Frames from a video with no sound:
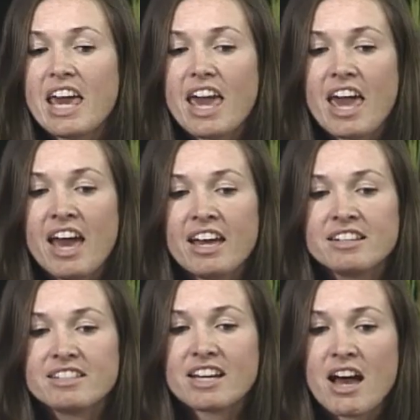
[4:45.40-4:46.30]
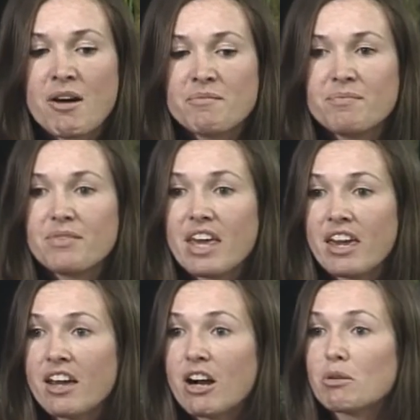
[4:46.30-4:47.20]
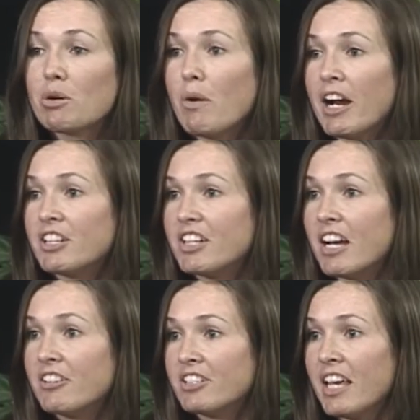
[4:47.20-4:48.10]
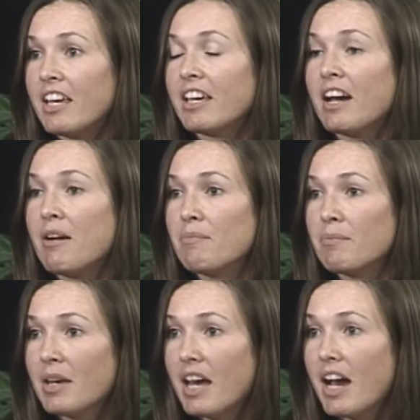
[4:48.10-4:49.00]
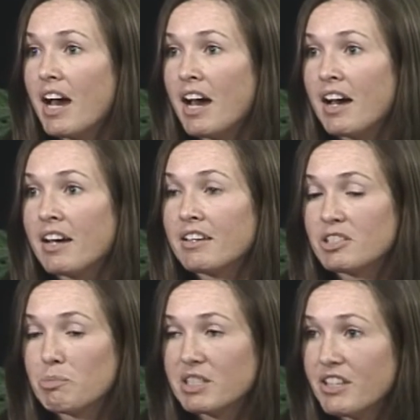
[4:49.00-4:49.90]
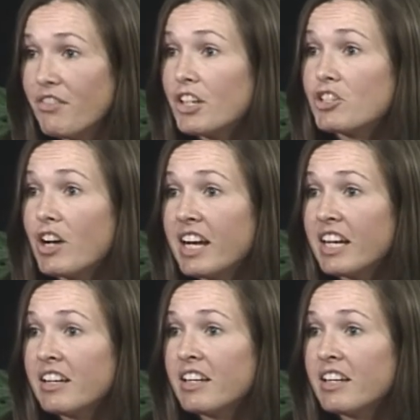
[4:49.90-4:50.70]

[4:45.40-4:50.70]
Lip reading: and they are required to undertake specific training